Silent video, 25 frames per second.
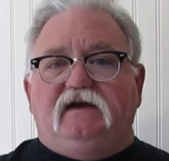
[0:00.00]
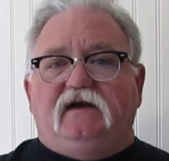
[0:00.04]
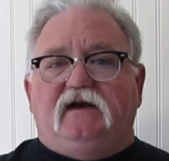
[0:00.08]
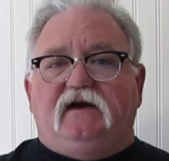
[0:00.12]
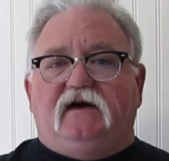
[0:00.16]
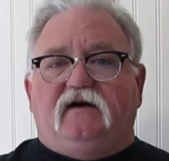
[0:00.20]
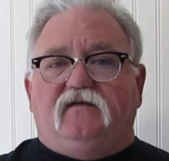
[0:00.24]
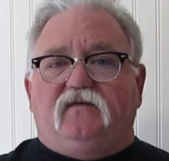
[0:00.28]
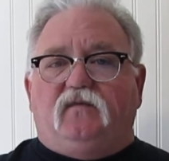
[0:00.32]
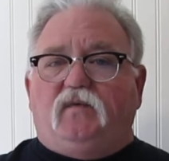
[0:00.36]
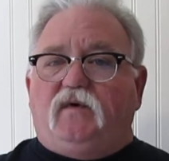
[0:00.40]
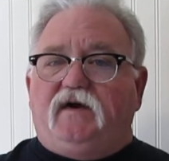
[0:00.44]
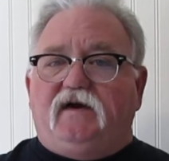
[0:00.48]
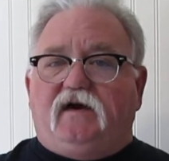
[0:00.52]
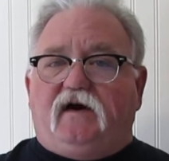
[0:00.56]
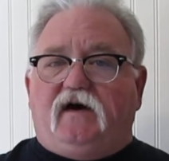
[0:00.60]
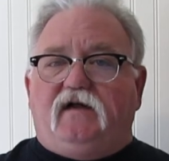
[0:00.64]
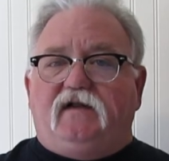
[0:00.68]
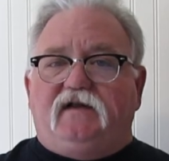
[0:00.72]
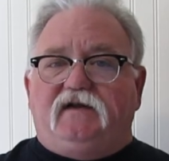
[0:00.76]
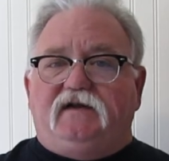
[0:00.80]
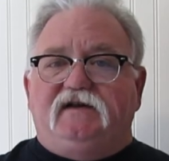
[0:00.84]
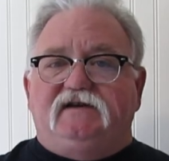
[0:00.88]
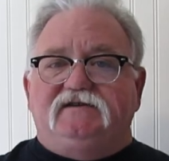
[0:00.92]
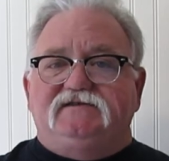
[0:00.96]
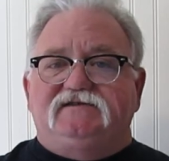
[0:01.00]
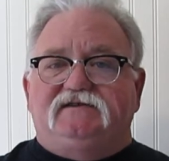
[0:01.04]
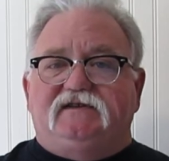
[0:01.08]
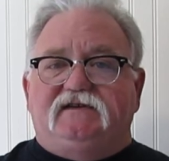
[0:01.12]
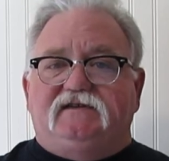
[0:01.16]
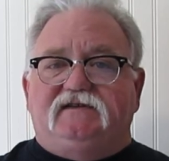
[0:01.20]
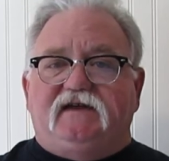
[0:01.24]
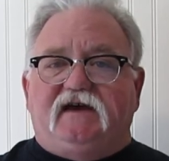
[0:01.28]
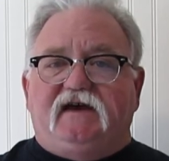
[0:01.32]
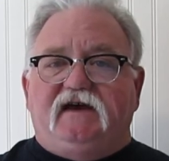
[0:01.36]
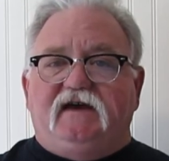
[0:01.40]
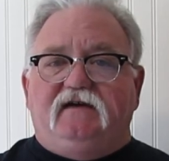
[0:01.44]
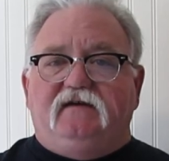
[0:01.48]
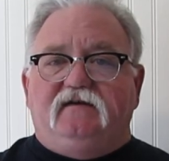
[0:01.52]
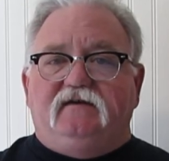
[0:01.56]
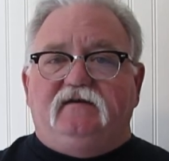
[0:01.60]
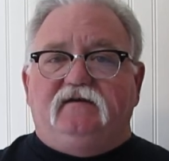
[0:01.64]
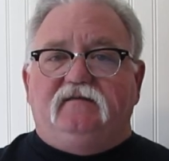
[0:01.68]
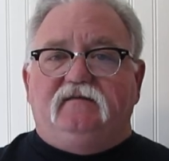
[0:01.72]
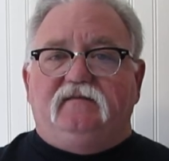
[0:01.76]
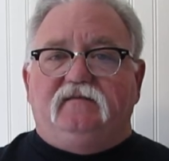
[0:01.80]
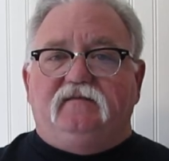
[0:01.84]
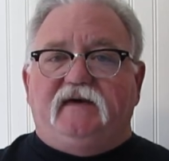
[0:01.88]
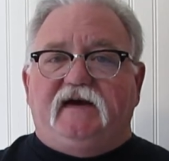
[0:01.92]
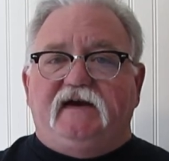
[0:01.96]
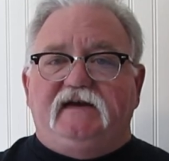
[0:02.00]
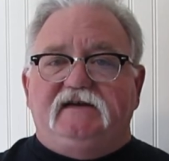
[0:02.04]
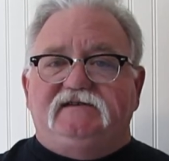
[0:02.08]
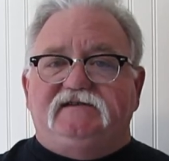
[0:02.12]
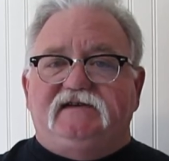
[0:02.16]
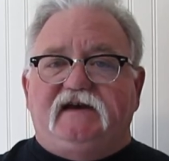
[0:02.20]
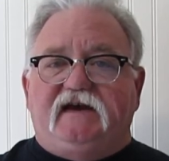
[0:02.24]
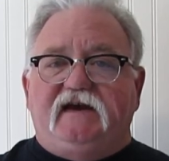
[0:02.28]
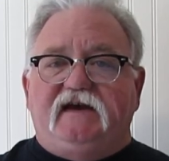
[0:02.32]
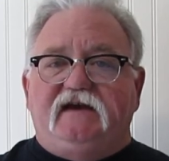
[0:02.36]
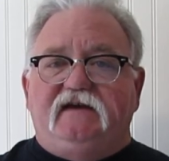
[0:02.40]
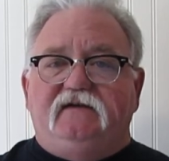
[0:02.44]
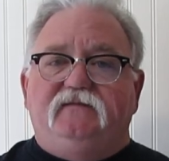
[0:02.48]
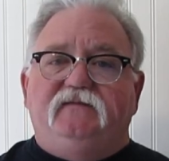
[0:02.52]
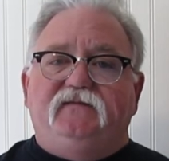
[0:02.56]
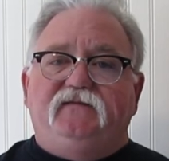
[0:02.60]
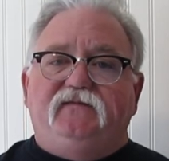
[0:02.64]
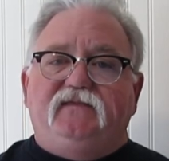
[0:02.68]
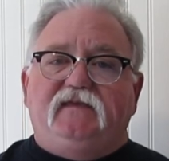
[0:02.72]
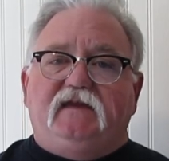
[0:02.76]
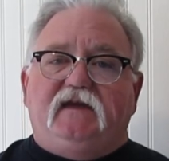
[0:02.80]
what all it is that they maintain.